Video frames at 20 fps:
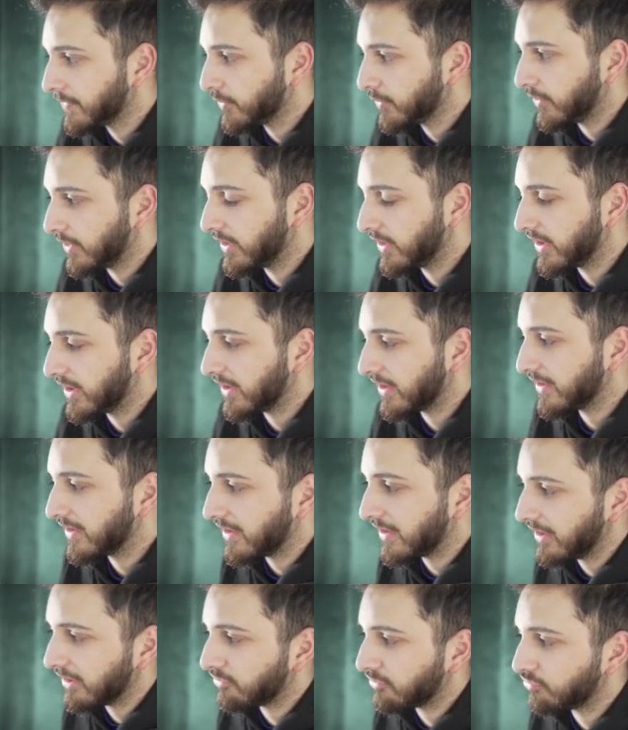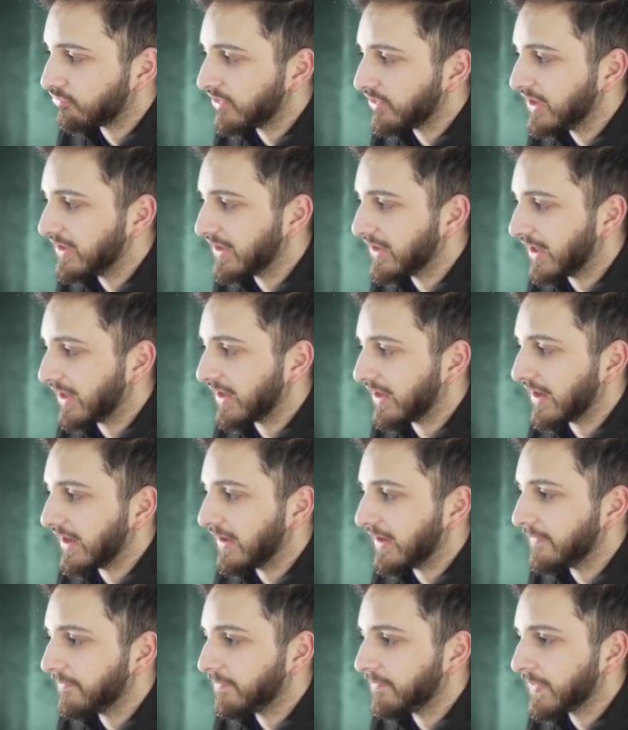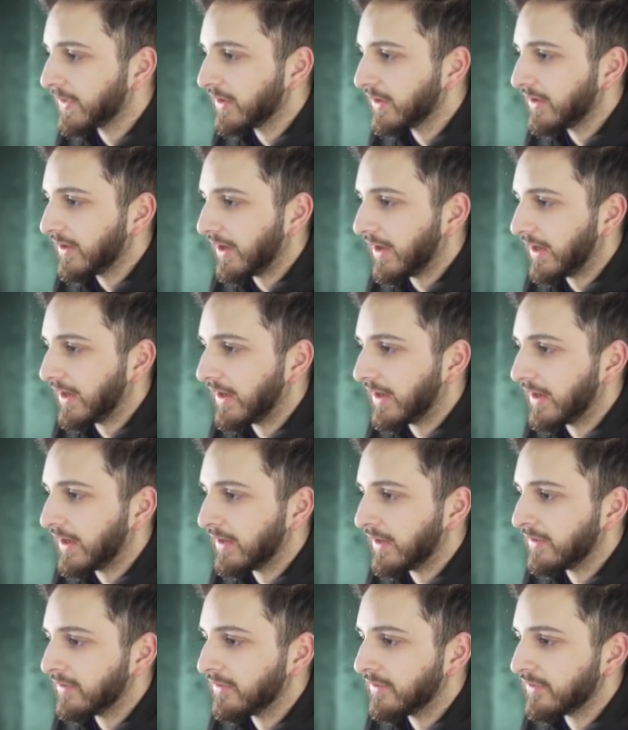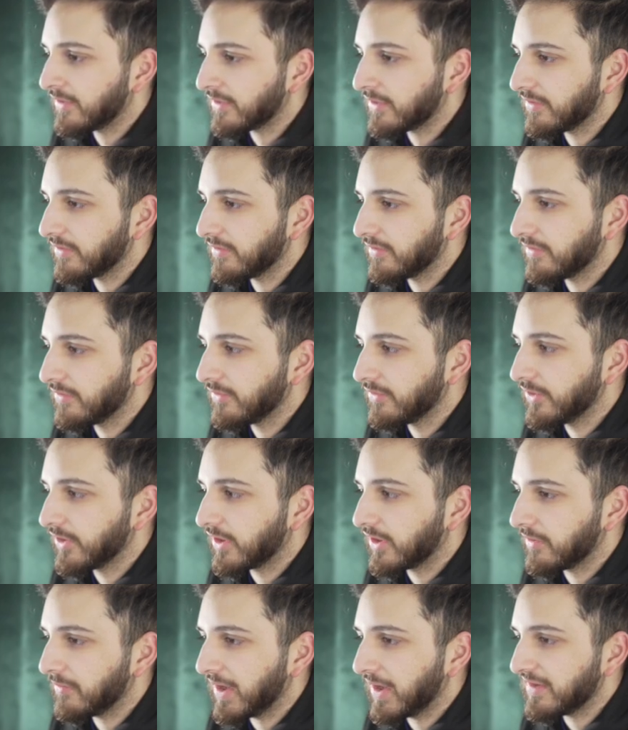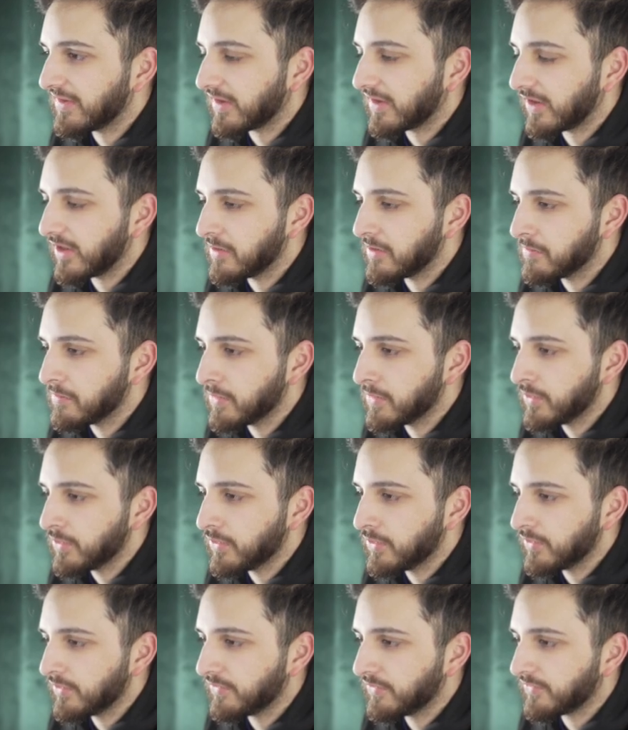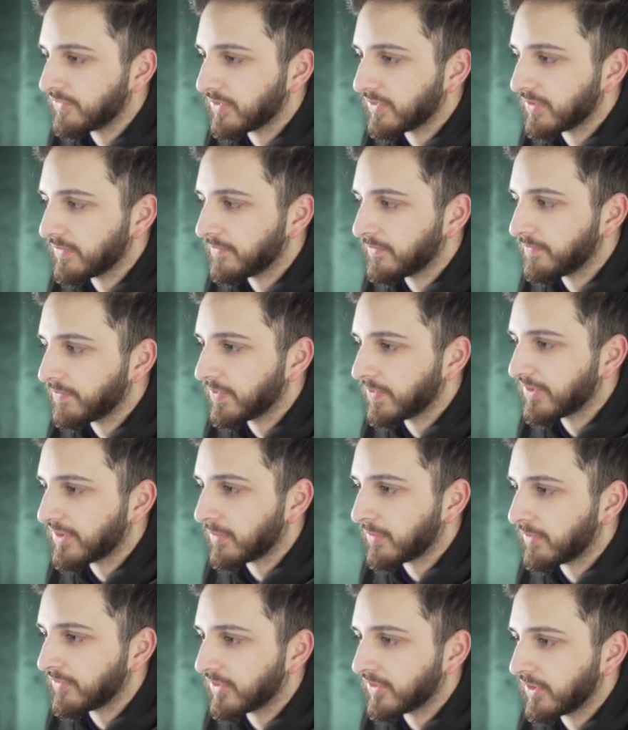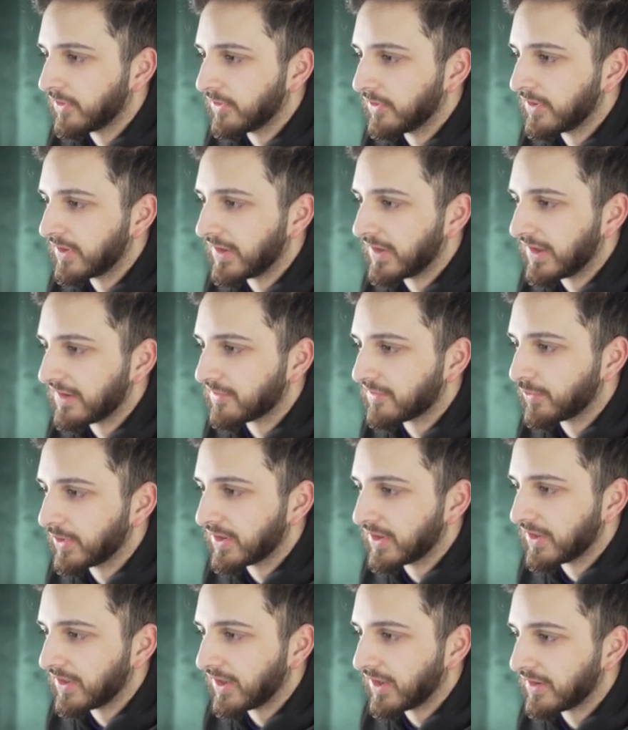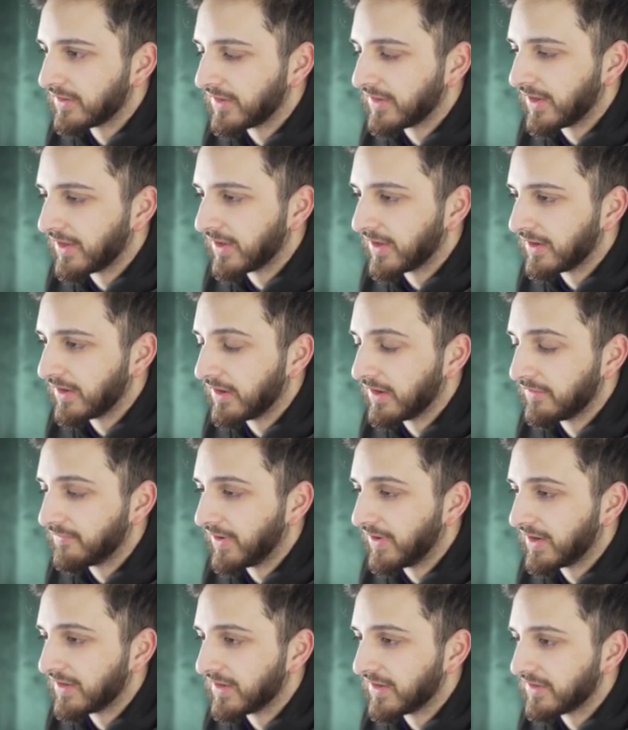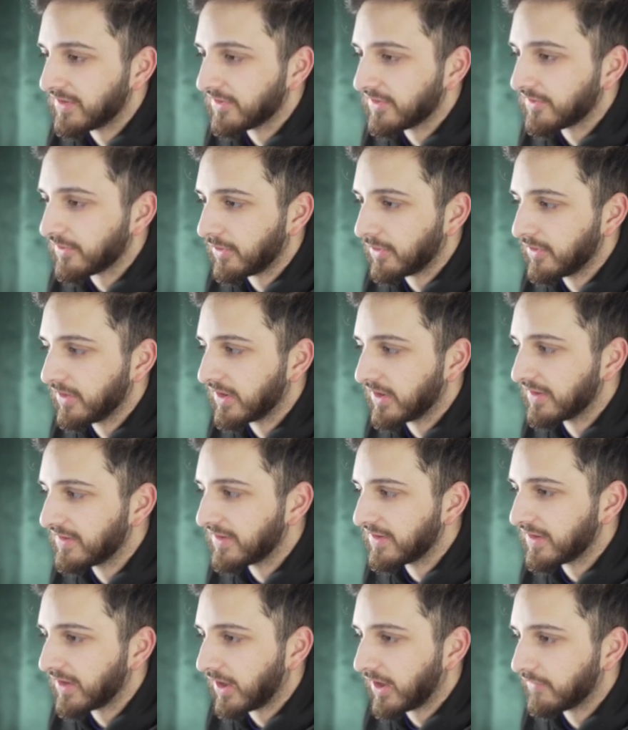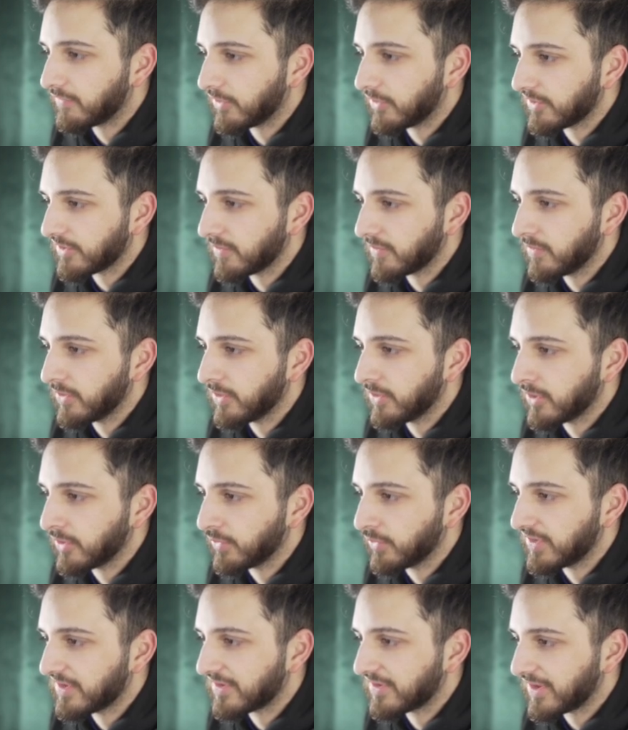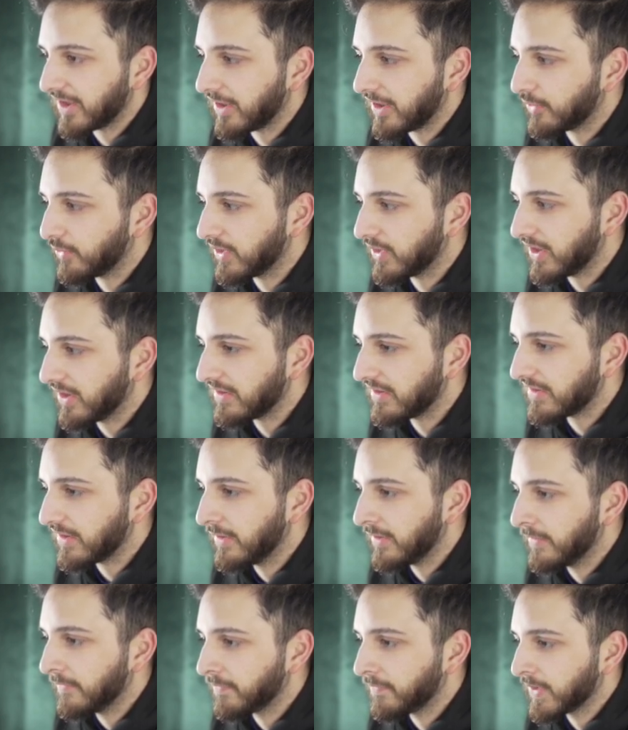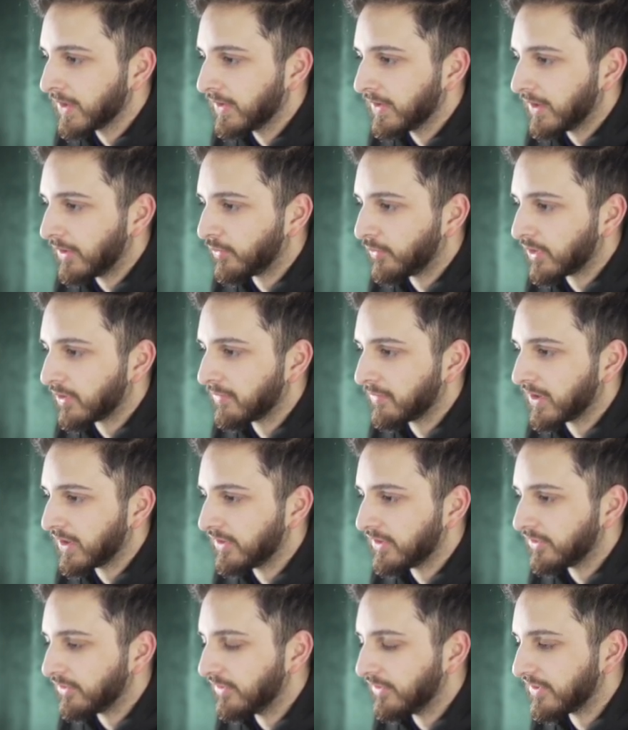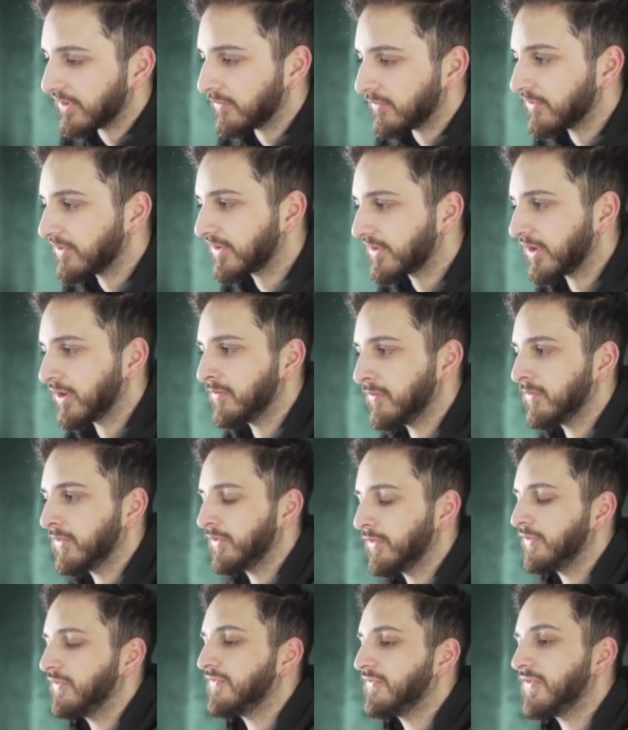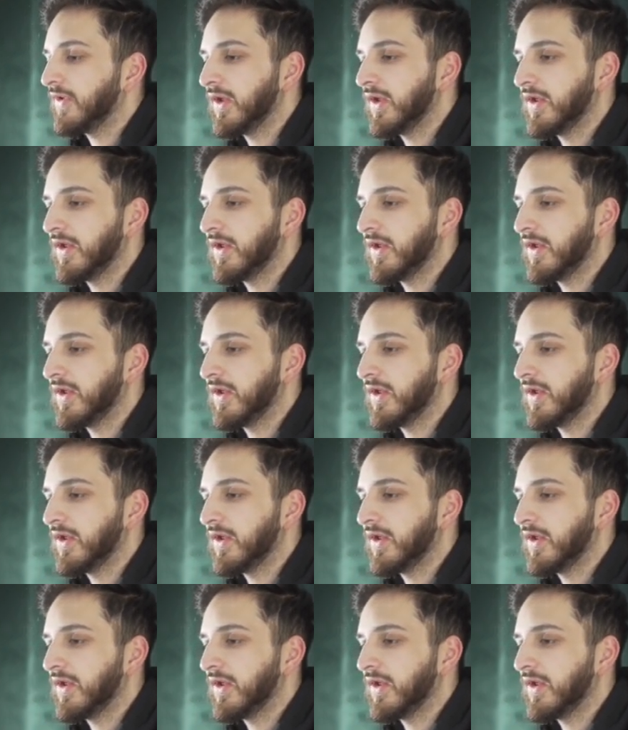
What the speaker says: well, you can click redelegate and you can basically move some of the Luna that's with another validator. So you can see that I've got some Luna with stake with us, and what I'm going to do is I'm just going to move